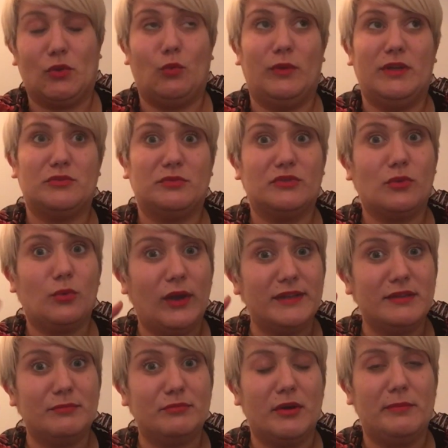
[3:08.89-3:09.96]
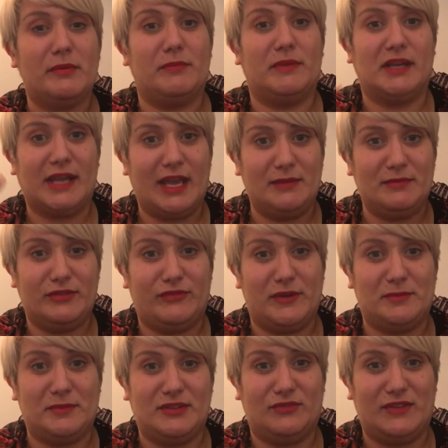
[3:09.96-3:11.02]
which was quite a problem when I came to
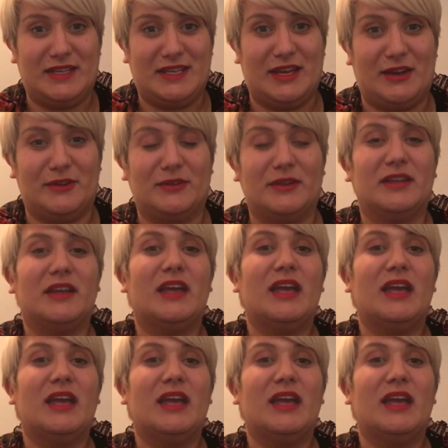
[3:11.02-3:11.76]
film this video.